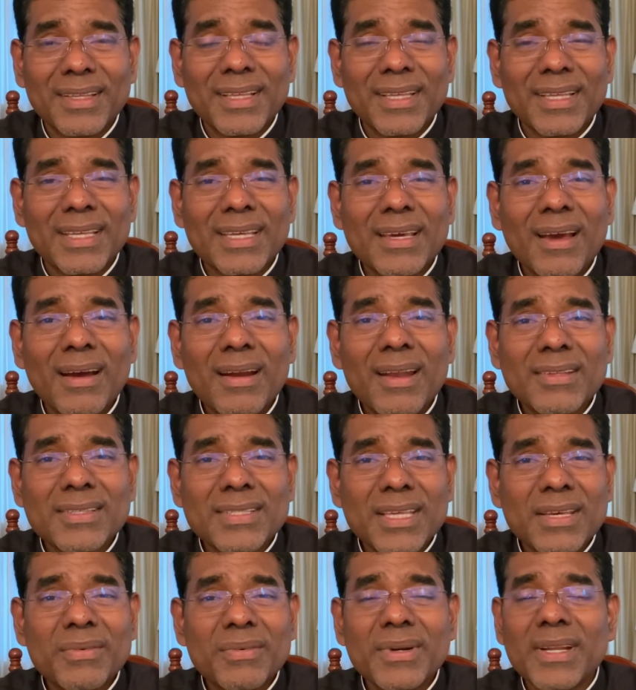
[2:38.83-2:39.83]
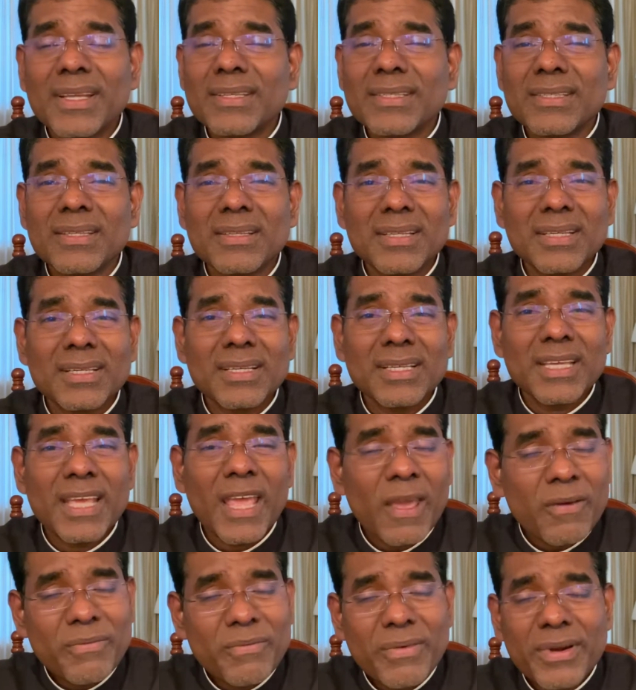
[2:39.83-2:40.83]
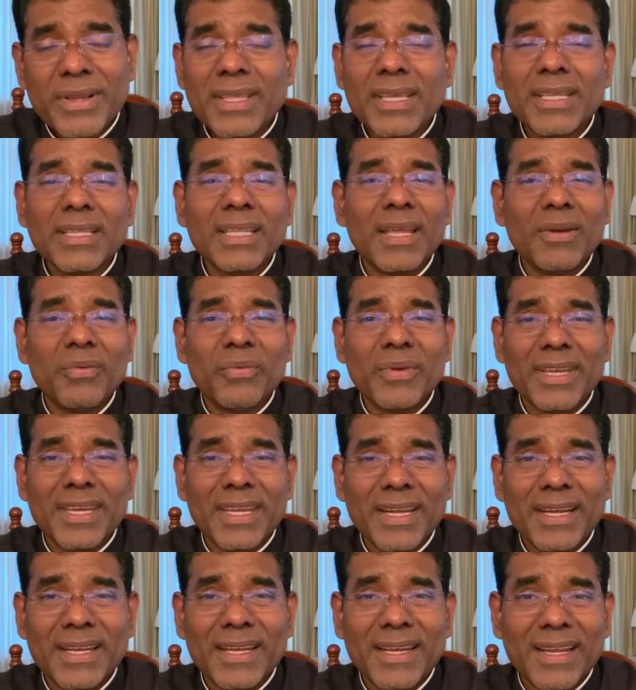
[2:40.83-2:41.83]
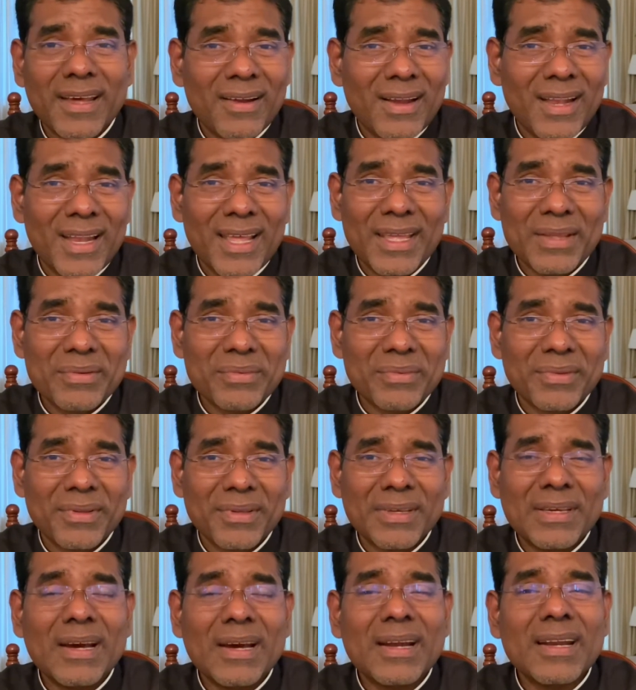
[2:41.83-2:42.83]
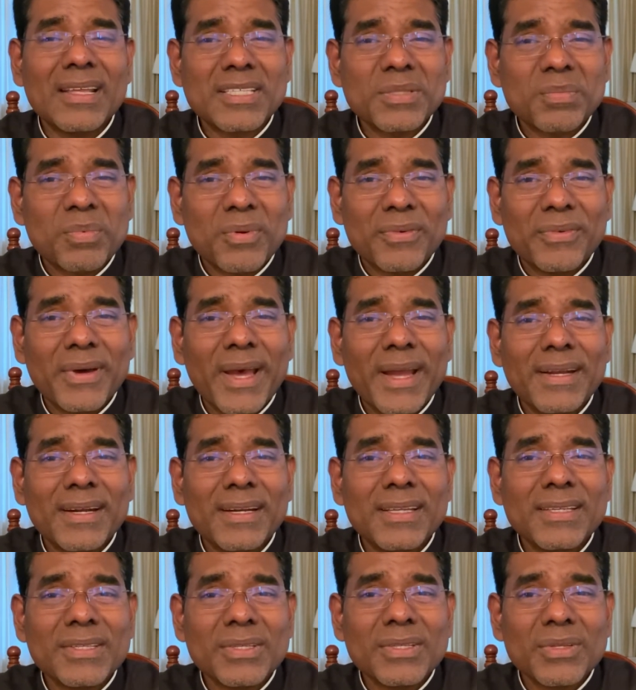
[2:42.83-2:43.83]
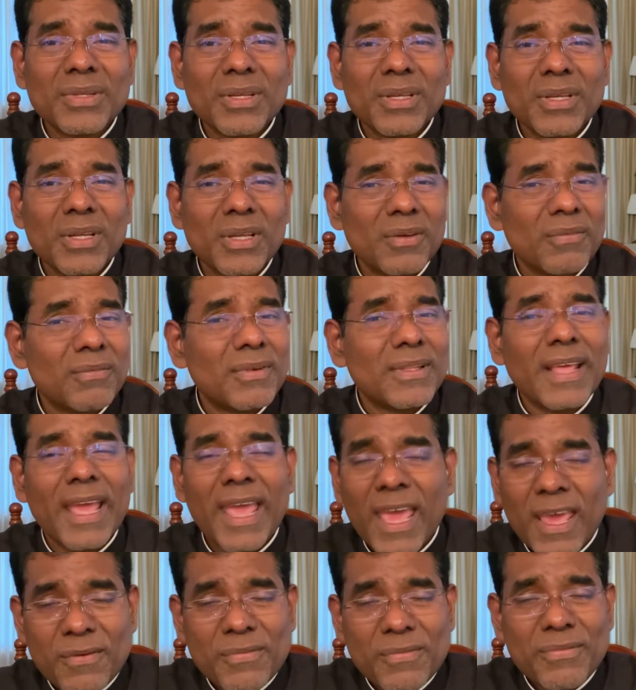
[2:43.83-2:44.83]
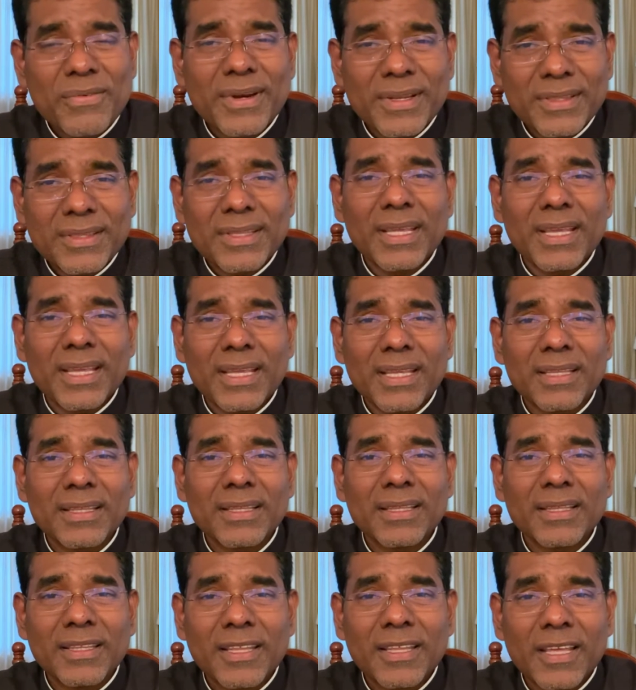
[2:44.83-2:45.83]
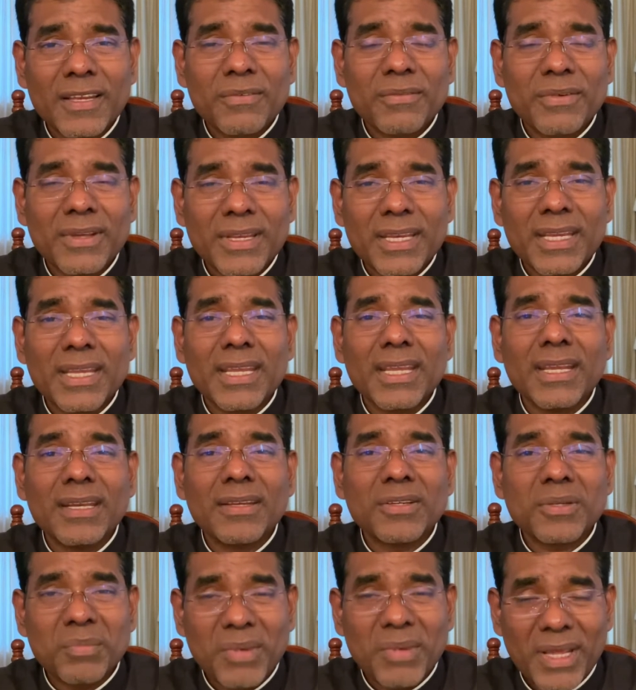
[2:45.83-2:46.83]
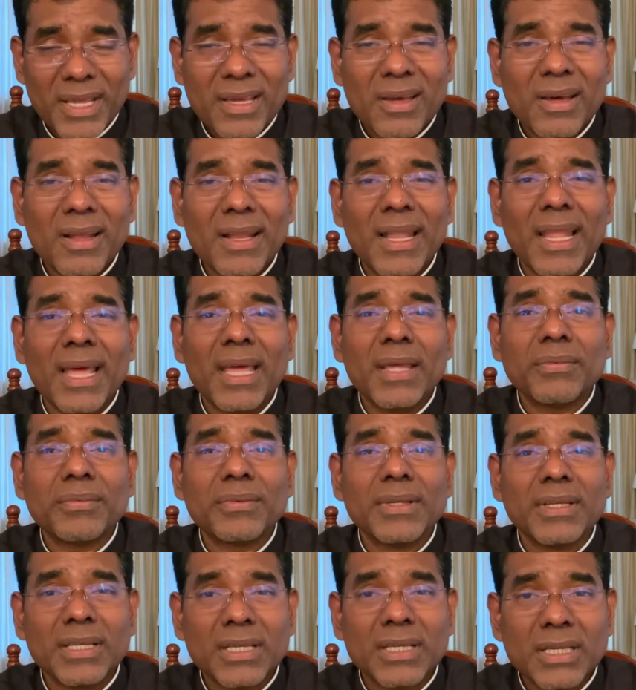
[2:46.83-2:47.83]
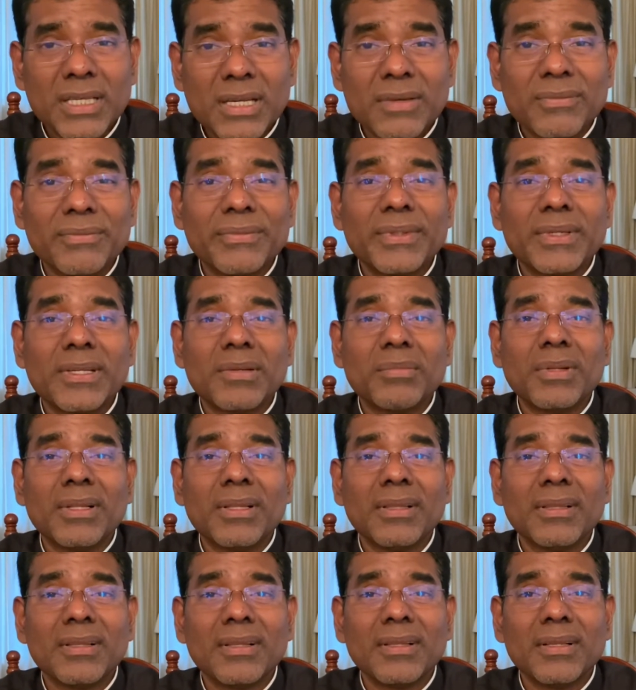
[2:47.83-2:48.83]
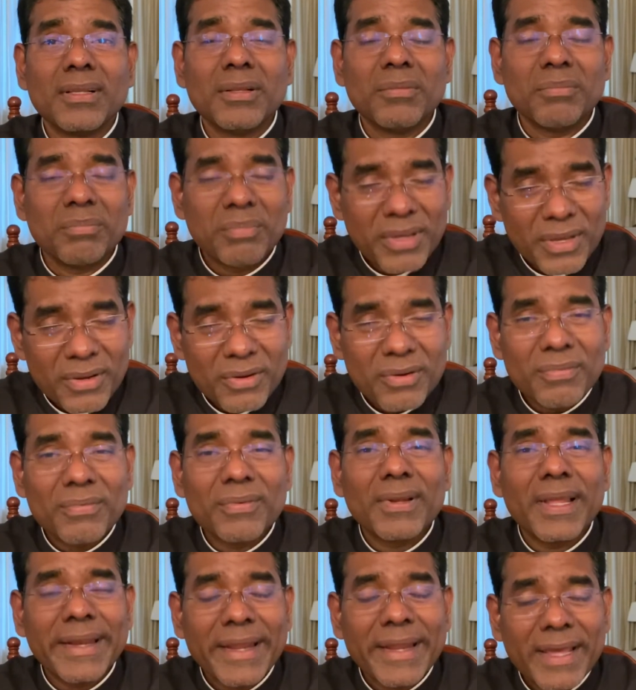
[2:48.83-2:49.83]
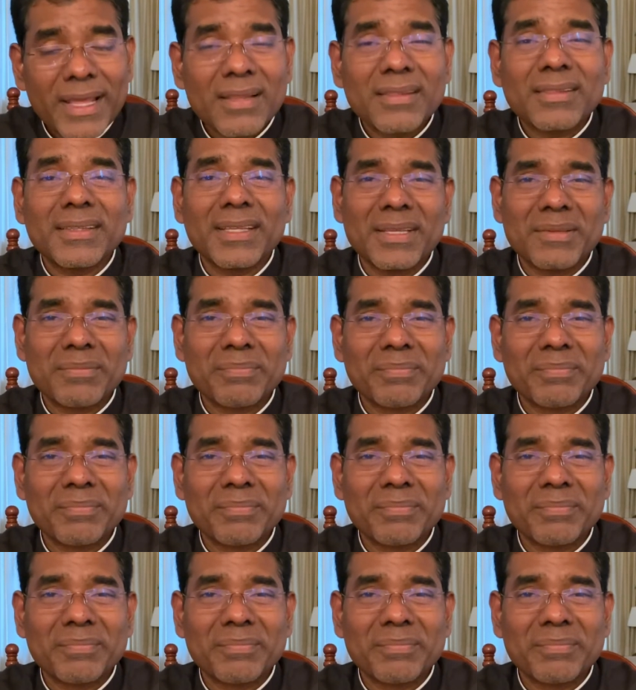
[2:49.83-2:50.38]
God has given us everything that we need in our life. God has provided us with everything that we need to make our life comfortable, beautiful, and healthy.